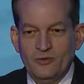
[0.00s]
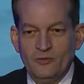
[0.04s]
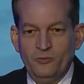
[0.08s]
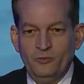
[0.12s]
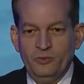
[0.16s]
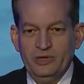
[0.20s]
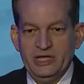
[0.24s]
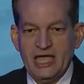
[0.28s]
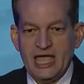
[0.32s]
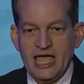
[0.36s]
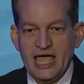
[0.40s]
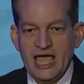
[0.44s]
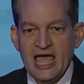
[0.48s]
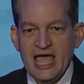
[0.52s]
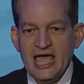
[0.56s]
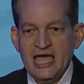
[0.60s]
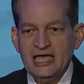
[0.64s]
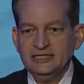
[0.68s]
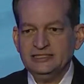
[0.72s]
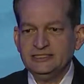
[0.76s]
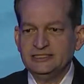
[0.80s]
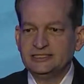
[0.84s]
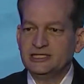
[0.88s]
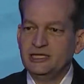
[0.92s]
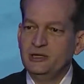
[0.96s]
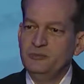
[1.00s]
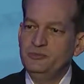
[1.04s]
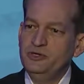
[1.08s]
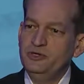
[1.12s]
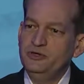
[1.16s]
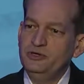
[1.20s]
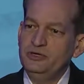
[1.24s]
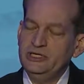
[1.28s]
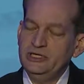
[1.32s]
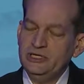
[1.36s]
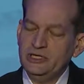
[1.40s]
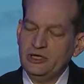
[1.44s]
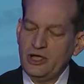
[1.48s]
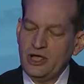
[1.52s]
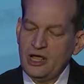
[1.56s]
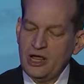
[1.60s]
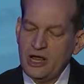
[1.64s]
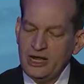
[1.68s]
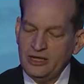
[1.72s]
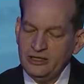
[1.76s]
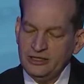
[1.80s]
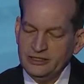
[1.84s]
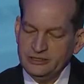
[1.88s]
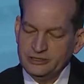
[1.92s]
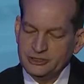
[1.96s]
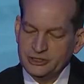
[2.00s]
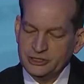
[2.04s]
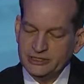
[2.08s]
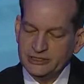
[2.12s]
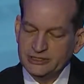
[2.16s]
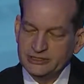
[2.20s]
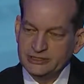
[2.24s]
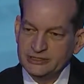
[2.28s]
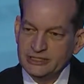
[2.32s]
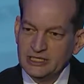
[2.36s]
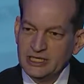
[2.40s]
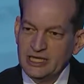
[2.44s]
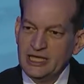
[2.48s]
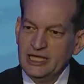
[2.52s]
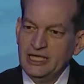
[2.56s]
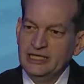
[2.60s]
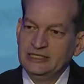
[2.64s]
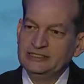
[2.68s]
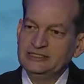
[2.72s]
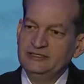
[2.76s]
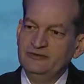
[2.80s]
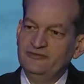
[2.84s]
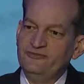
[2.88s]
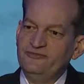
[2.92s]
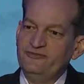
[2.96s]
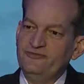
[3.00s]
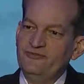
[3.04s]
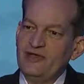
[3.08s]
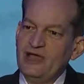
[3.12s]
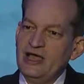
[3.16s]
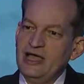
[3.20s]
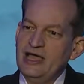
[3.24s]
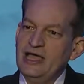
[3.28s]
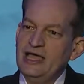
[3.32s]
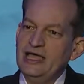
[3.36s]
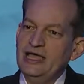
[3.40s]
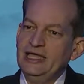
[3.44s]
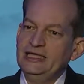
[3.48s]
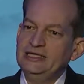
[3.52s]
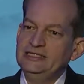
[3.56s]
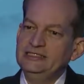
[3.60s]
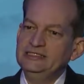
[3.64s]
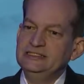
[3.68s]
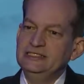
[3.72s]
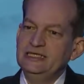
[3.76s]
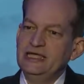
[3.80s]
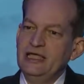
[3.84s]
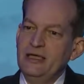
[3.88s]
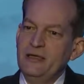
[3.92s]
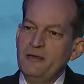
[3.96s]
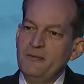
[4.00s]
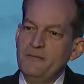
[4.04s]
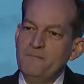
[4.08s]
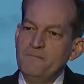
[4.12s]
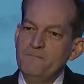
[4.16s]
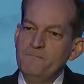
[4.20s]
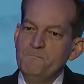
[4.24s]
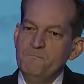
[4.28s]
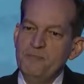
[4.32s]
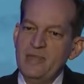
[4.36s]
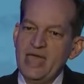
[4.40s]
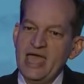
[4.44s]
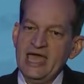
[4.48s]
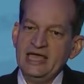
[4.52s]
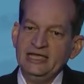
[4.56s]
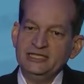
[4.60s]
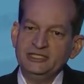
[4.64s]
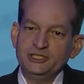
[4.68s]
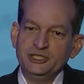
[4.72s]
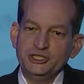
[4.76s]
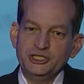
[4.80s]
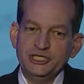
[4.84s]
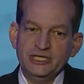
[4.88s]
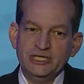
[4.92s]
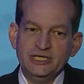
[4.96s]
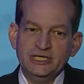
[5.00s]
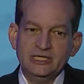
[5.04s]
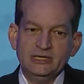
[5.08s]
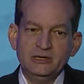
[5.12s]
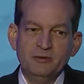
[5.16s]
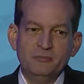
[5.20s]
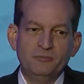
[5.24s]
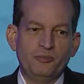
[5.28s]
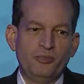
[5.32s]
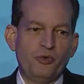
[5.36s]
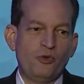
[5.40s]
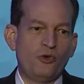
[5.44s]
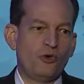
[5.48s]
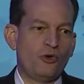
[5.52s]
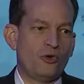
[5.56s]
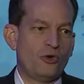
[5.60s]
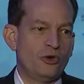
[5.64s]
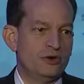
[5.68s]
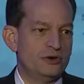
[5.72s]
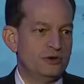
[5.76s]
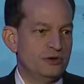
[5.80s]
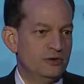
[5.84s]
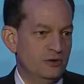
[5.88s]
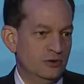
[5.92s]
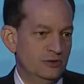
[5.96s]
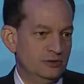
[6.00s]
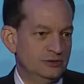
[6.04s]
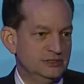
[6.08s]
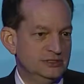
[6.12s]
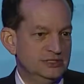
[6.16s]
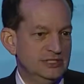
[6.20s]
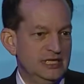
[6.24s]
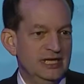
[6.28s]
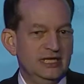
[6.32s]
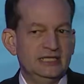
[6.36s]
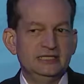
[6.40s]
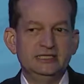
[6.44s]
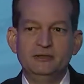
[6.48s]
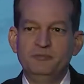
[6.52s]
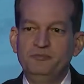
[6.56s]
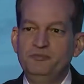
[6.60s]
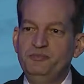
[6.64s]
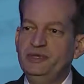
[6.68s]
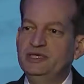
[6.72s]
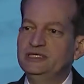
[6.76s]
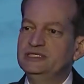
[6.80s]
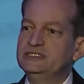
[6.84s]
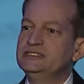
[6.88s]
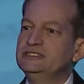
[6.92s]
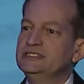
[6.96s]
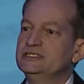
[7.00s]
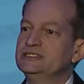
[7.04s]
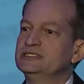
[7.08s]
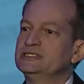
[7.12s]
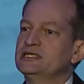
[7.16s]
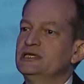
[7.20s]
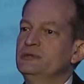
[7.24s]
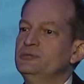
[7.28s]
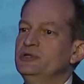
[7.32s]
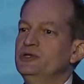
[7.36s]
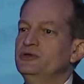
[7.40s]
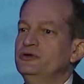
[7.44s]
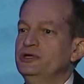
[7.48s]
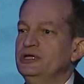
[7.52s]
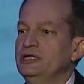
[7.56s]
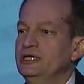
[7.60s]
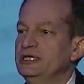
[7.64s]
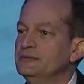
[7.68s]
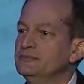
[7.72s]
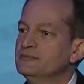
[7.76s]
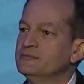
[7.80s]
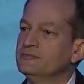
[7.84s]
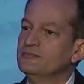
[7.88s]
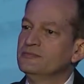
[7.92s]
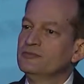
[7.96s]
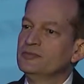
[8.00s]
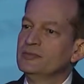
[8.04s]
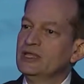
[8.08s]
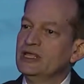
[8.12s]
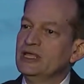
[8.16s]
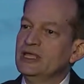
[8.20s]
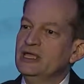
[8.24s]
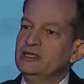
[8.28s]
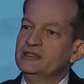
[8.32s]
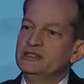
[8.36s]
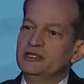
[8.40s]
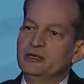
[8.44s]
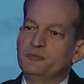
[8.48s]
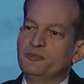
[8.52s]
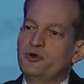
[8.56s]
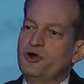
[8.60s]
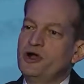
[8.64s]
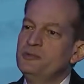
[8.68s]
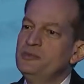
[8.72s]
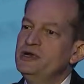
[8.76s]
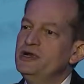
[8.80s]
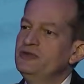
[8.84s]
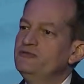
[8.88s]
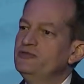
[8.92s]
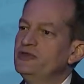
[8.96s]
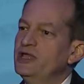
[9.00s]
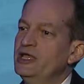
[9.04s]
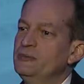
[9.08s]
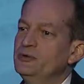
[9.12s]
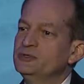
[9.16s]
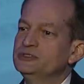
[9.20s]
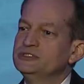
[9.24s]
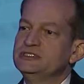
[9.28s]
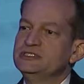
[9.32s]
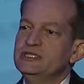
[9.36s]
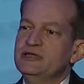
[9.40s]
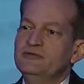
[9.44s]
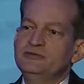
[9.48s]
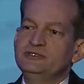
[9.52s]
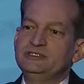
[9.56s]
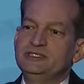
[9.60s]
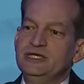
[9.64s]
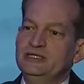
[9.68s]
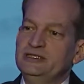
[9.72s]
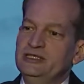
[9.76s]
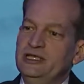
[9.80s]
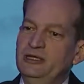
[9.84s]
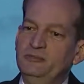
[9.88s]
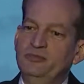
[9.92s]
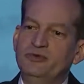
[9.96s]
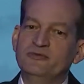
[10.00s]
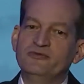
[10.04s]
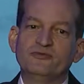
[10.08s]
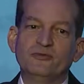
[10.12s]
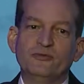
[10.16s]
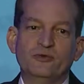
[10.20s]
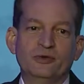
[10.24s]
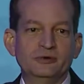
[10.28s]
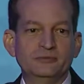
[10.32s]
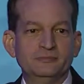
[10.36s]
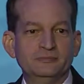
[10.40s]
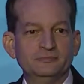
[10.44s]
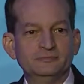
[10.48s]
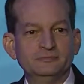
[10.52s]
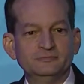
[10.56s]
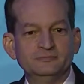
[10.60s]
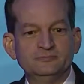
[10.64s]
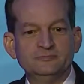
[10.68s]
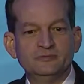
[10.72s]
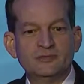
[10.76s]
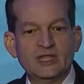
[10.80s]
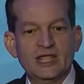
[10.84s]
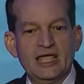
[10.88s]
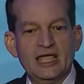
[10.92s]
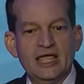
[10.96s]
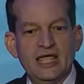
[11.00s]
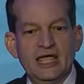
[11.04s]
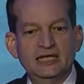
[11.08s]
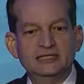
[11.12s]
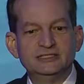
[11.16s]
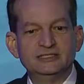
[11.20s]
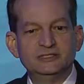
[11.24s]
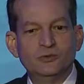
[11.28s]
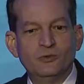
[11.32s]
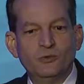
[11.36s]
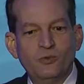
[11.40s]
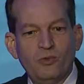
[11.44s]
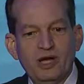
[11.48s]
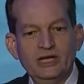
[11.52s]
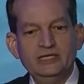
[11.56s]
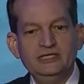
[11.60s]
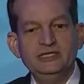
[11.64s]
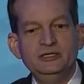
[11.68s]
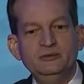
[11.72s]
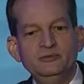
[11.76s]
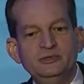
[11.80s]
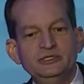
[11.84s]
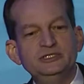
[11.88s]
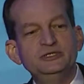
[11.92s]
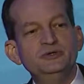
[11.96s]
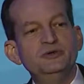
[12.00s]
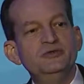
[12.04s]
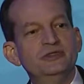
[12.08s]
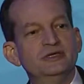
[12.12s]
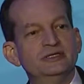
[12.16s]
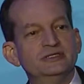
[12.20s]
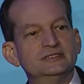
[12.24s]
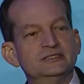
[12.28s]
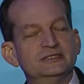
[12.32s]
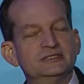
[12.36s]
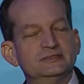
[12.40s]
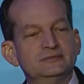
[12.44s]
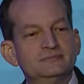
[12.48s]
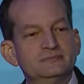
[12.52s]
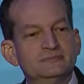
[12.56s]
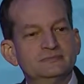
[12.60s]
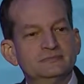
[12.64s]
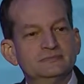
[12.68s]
We asked community colleges to find matching partners in the business community. The Department of Labor has never done that before. And so why did we do this?